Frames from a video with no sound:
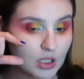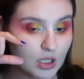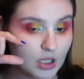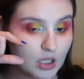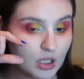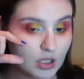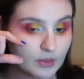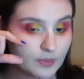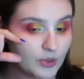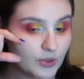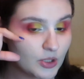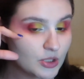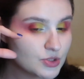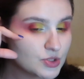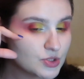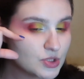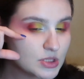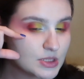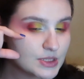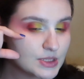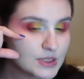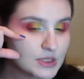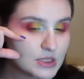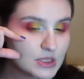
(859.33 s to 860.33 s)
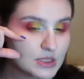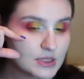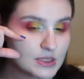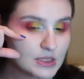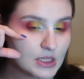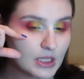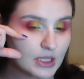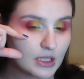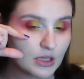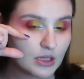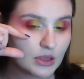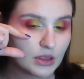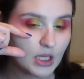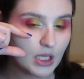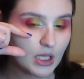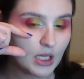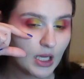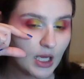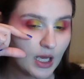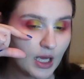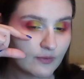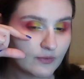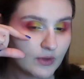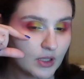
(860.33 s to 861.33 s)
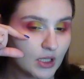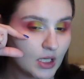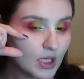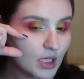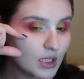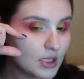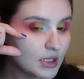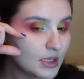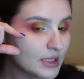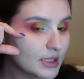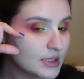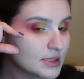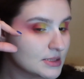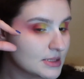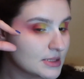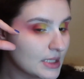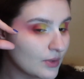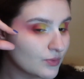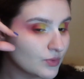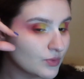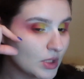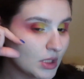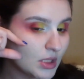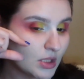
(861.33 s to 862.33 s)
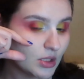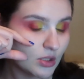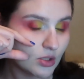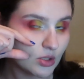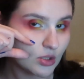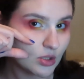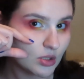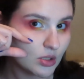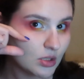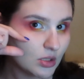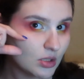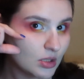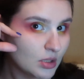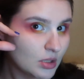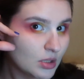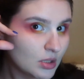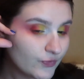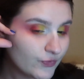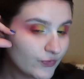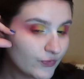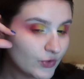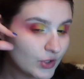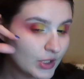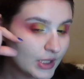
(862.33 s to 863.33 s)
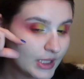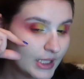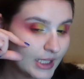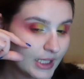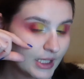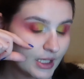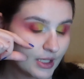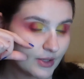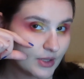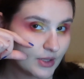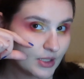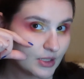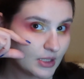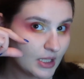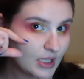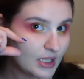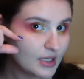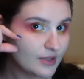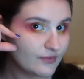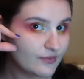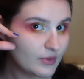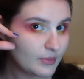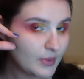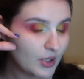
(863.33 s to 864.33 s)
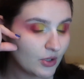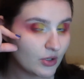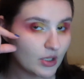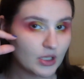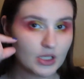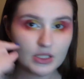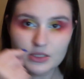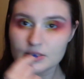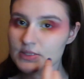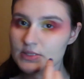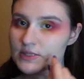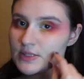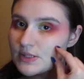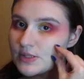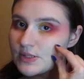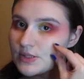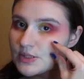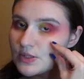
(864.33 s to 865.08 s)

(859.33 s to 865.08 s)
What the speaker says: on Pinterest is like they have it kind of like down here for like the Native Americans.